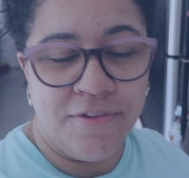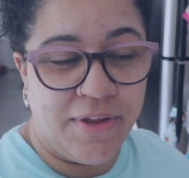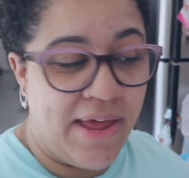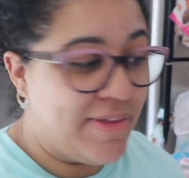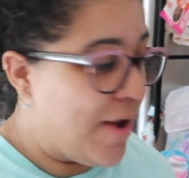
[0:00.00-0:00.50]
So
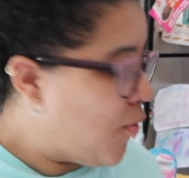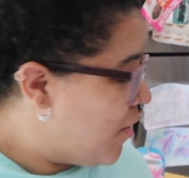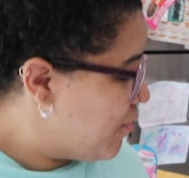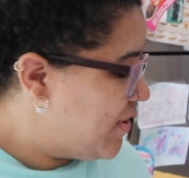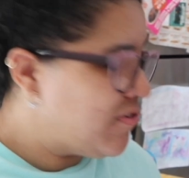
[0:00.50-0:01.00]
that's at
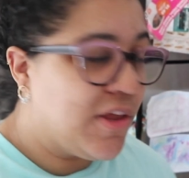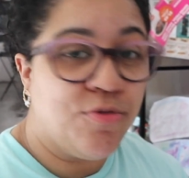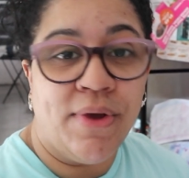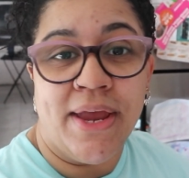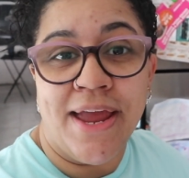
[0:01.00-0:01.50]
Walgreens
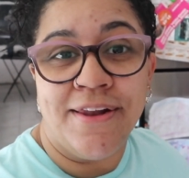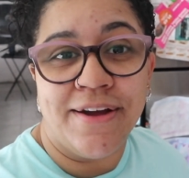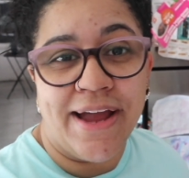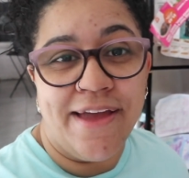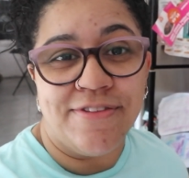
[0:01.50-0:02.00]
this week. And
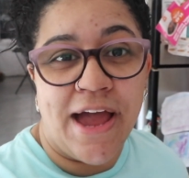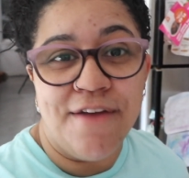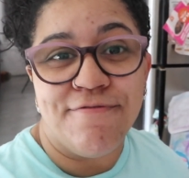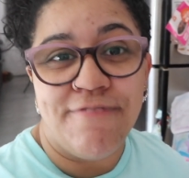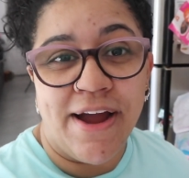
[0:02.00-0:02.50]
look, guys,
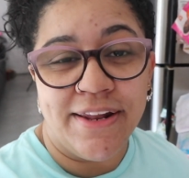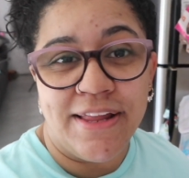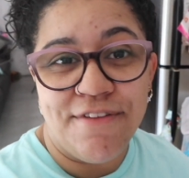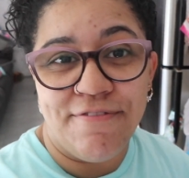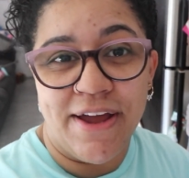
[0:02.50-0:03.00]
I
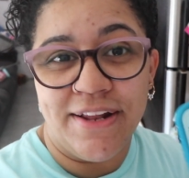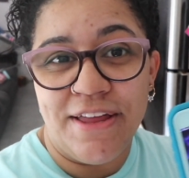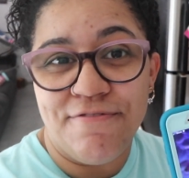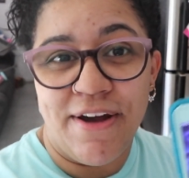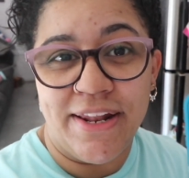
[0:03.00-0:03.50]
finally
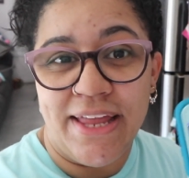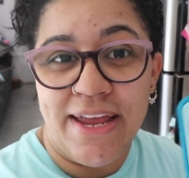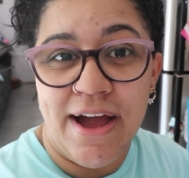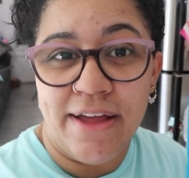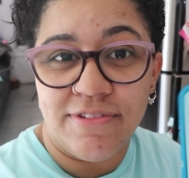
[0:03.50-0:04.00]

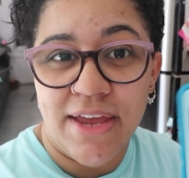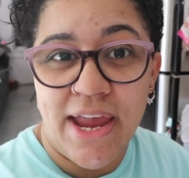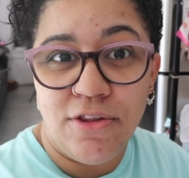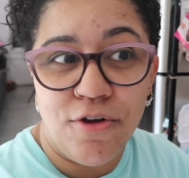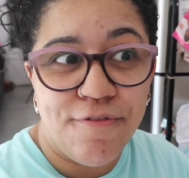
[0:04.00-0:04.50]
got
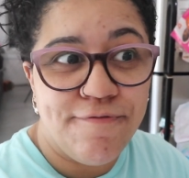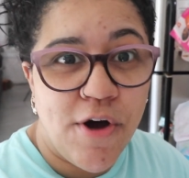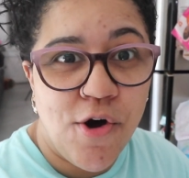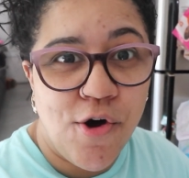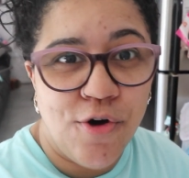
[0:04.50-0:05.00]
a new
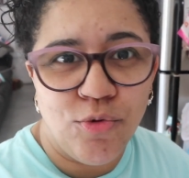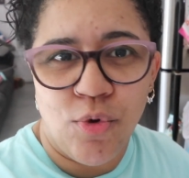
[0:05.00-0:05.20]
phone.